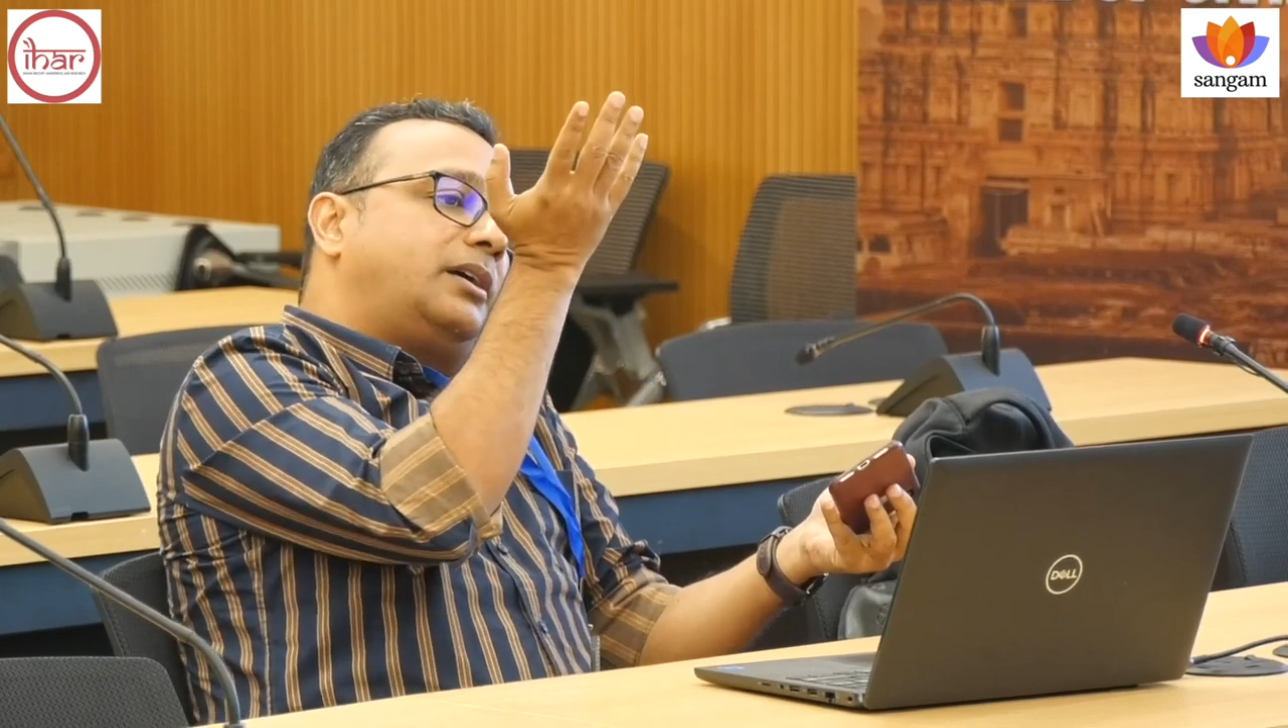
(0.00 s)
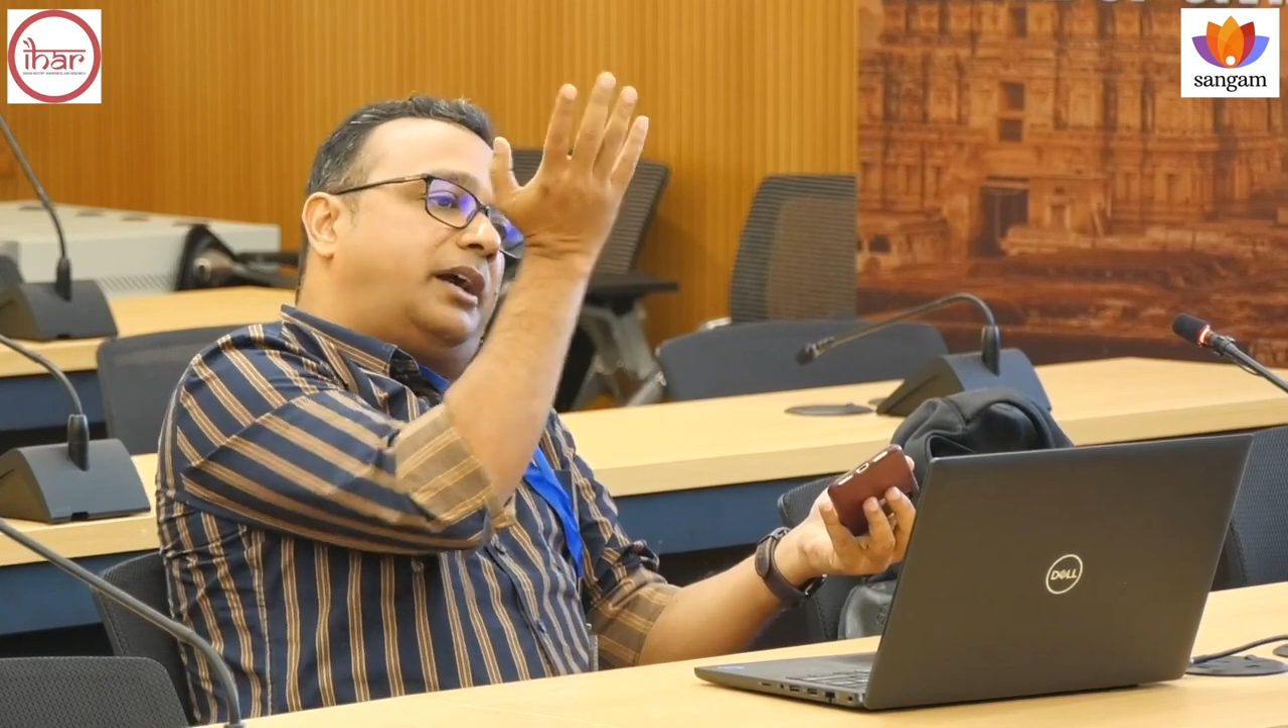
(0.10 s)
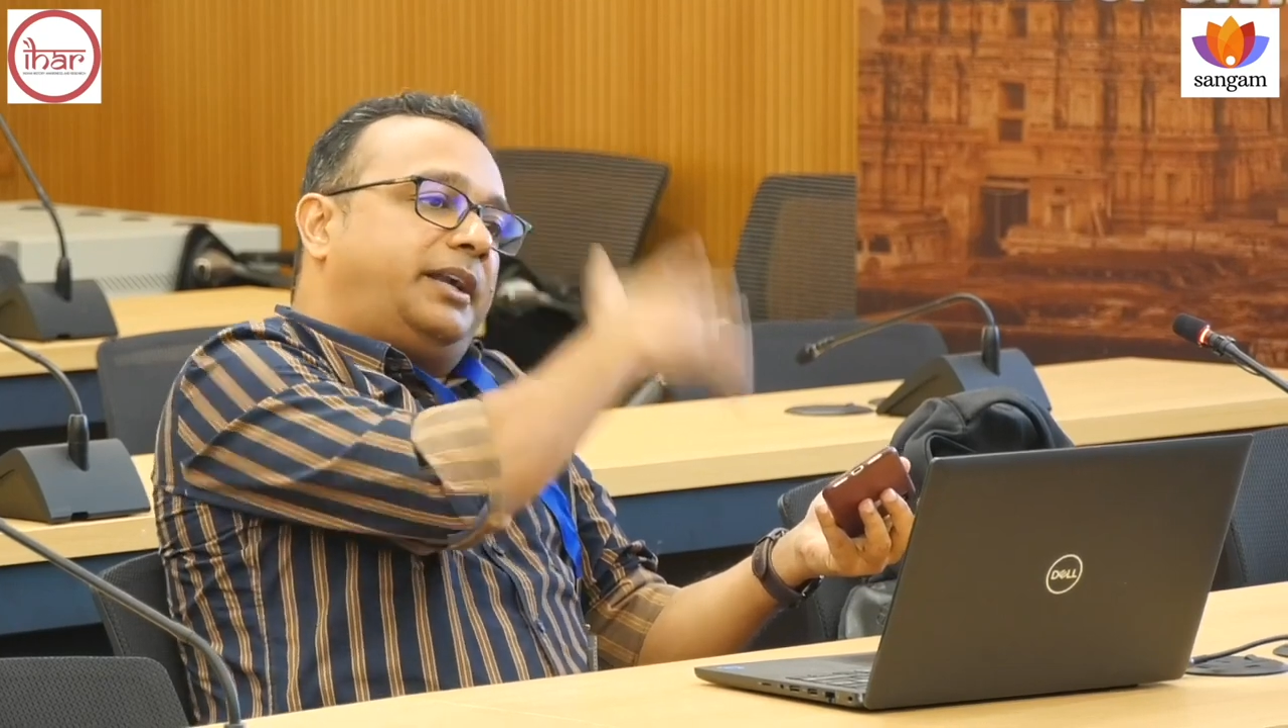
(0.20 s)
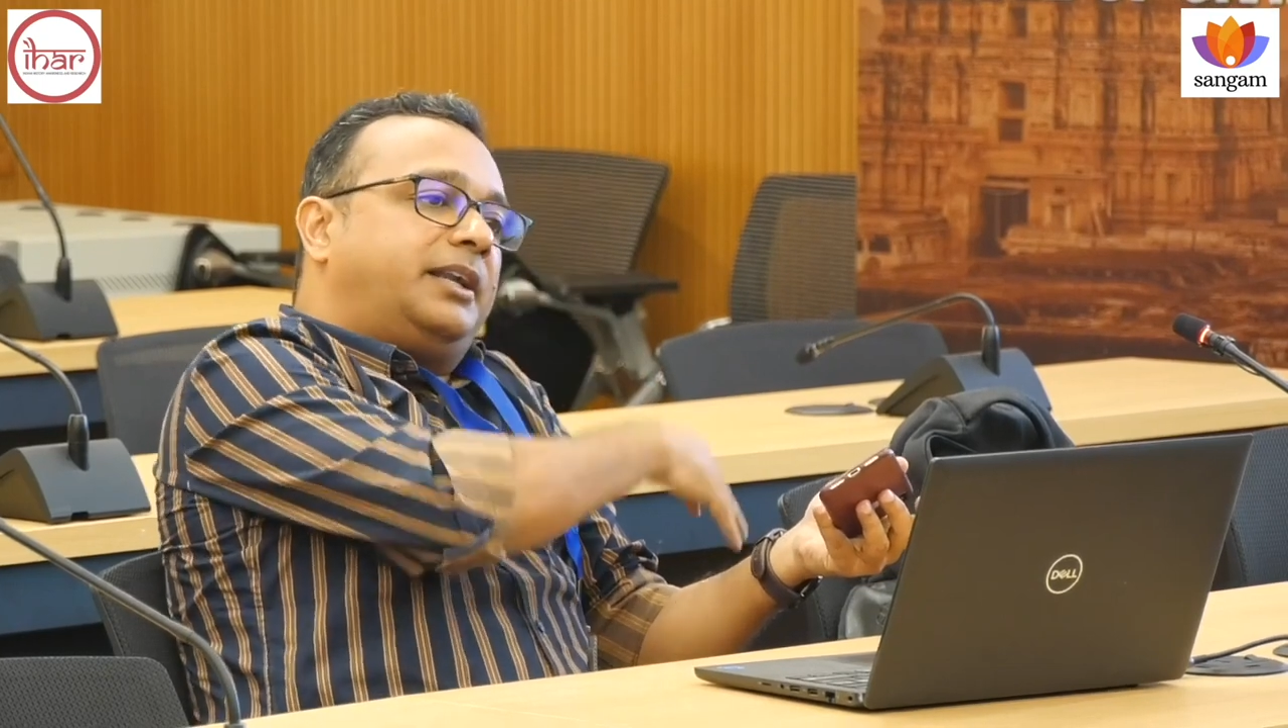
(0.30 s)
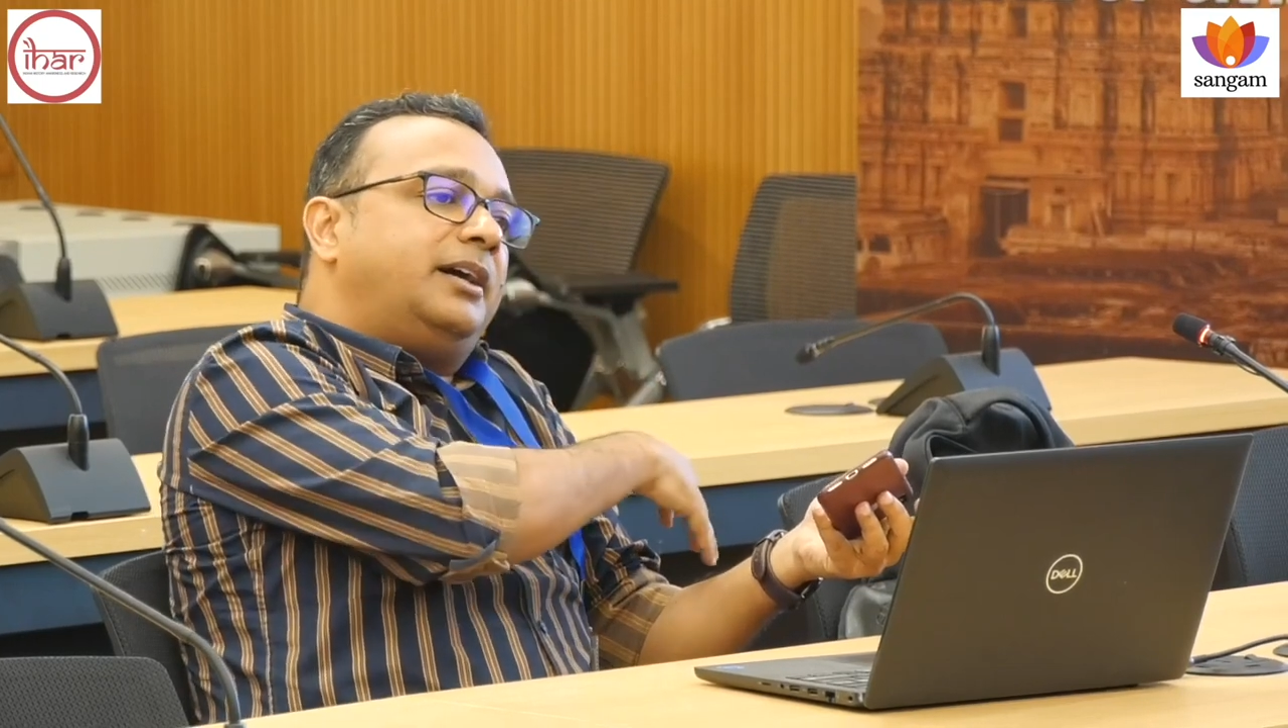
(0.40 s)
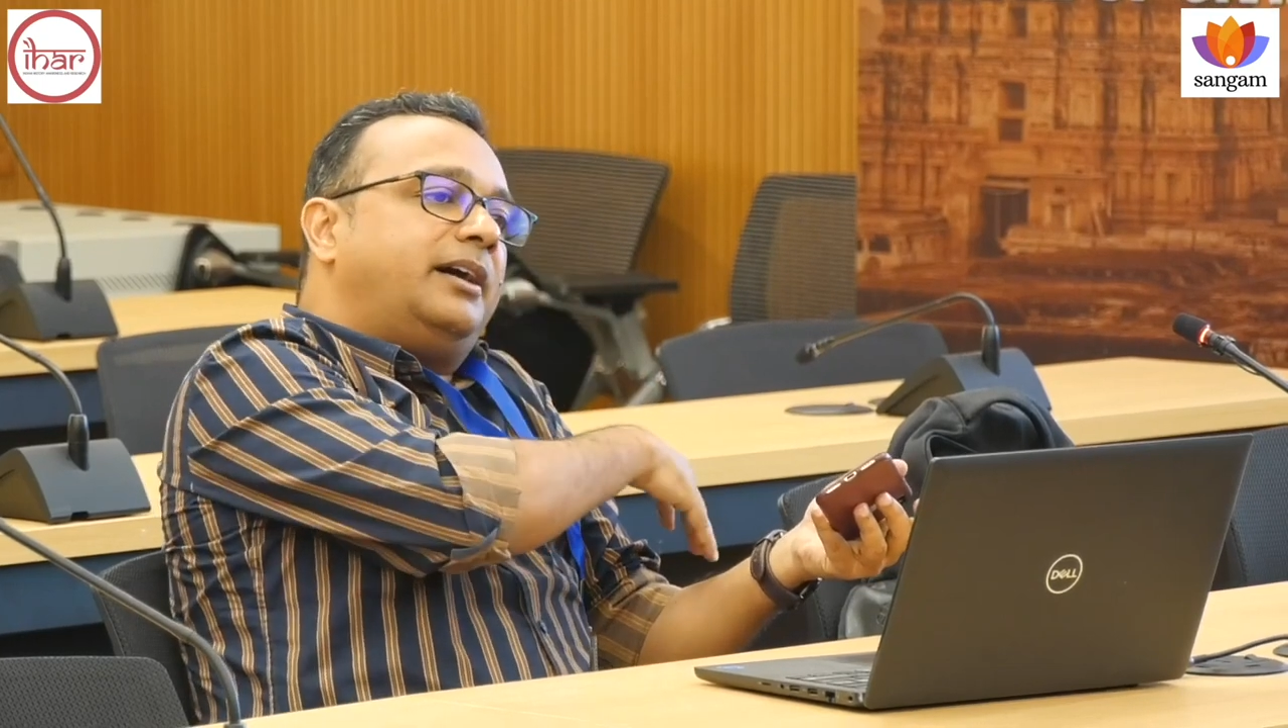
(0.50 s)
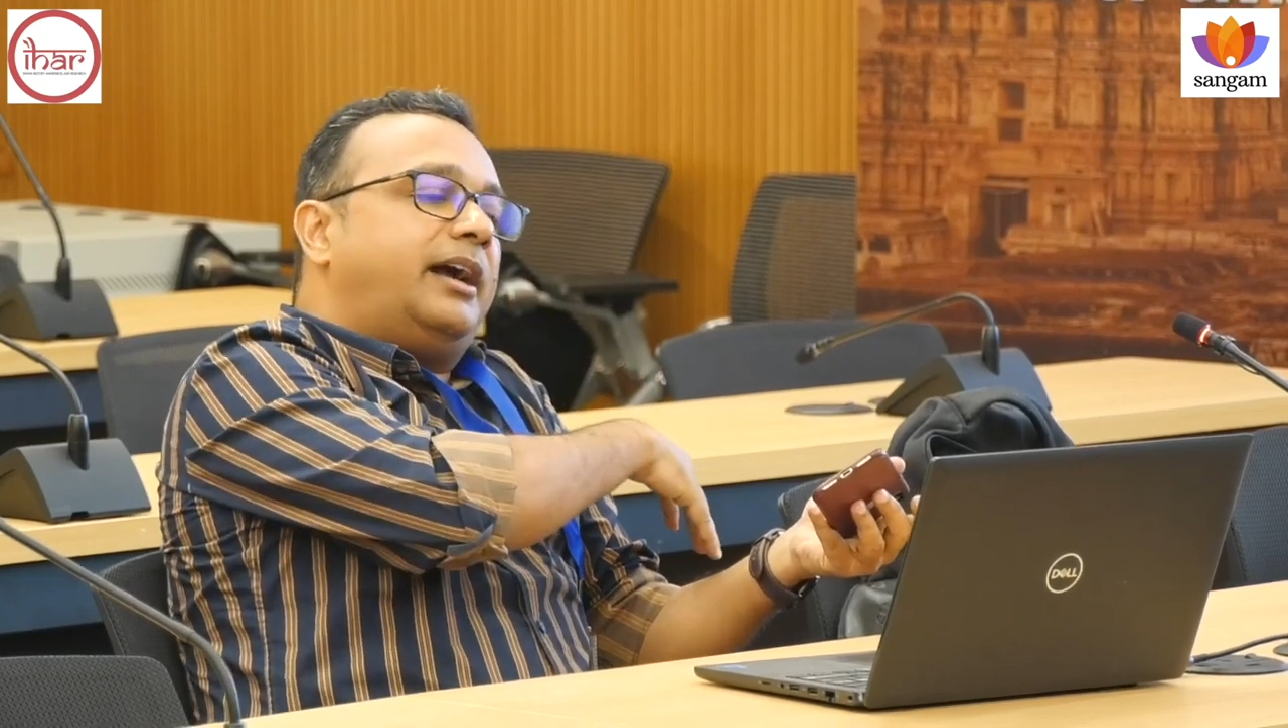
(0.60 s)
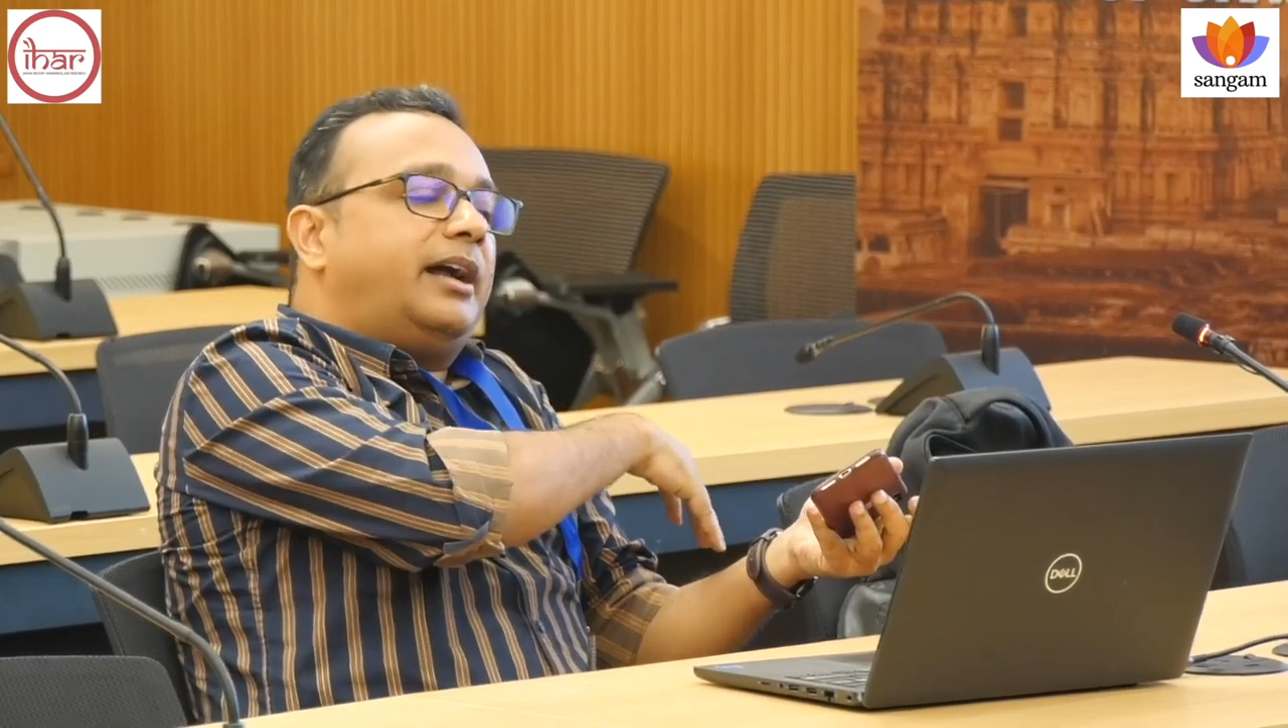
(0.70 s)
kantha